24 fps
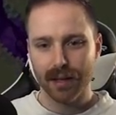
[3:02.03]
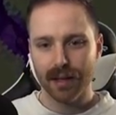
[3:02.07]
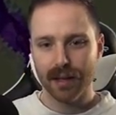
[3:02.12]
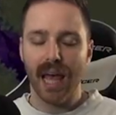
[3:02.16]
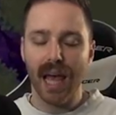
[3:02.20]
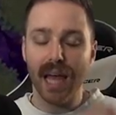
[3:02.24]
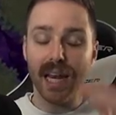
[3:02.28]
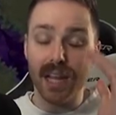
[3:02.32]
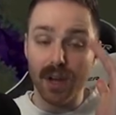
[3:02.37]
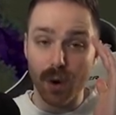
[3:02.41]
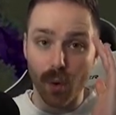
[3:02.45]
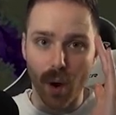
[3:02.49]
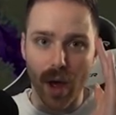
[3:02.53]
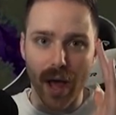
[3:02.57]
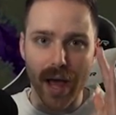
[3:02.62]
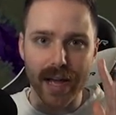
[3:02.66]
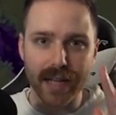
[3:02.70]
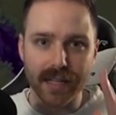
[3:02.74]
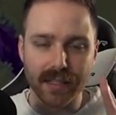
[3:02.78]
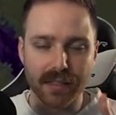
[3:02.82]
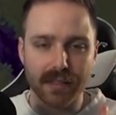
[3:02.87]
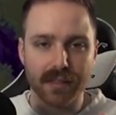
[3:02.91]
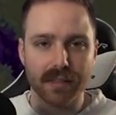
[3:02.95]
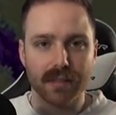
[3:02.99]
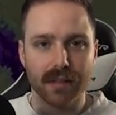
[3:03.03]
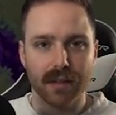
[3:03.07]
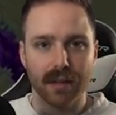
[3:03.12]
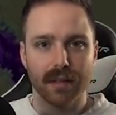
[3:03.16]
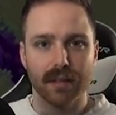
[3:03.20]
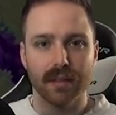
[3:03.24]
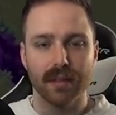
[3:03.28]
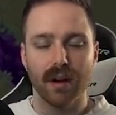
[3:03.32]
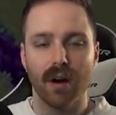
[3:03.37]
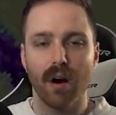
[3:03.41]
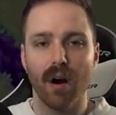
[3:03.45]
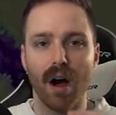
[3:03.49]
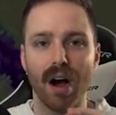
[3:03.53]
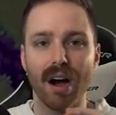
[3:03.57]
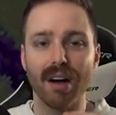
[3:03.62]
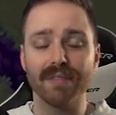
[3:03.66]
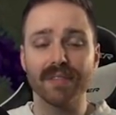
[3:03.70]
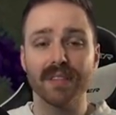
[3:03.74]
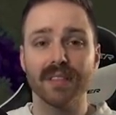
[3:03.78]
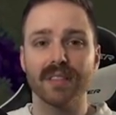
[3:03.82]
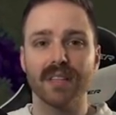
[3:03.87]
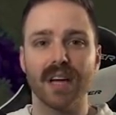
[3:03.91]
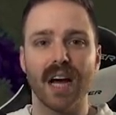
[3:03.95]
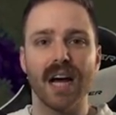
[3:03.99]
Anyways, there are
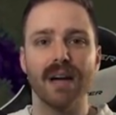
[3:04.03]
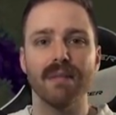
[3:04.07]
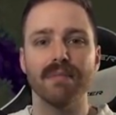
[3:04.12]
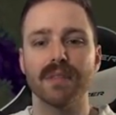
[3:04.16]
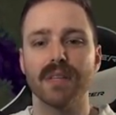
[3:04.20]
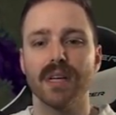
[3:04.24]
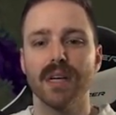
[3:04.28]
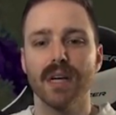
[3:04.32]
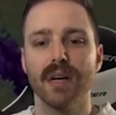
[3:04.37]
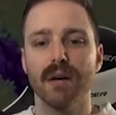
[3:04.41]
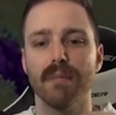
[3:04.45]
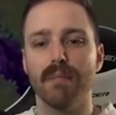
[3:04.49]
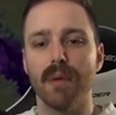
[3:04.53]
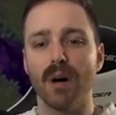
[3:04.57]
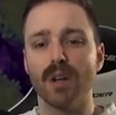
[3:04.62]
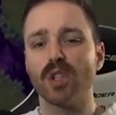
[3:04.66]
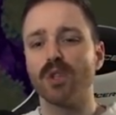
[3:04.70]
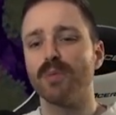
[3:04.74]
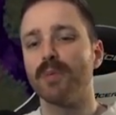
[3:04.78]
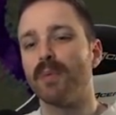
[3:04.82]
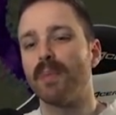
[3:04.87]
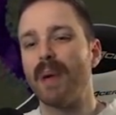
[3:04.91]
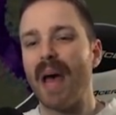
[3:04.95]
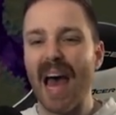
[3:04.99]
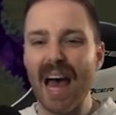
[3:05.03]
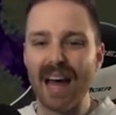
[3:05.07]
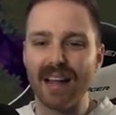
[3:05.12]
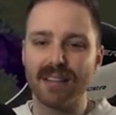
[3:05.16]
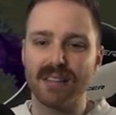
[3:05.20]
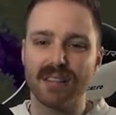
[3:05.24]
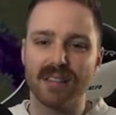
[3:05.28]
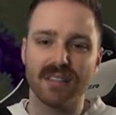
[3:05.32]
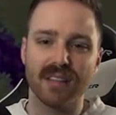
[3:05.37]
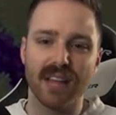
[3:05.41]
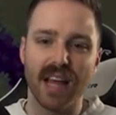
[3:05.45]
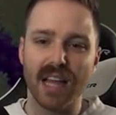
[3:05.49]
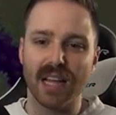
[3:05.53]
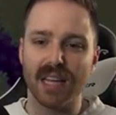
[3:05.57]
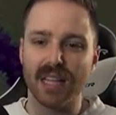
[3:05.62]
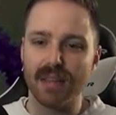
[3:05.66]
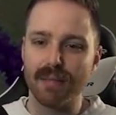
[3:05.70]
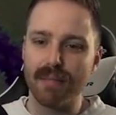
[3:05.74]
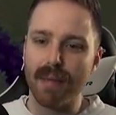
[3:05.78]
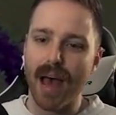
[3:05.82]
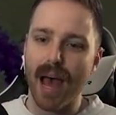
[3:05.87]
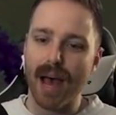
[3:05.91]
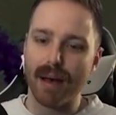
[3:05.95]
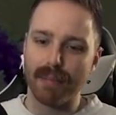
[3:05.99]
oftentimes multiple paths to take in
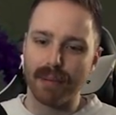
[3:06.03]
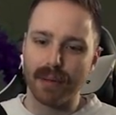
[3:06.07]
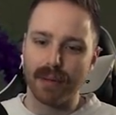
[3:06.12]
the map.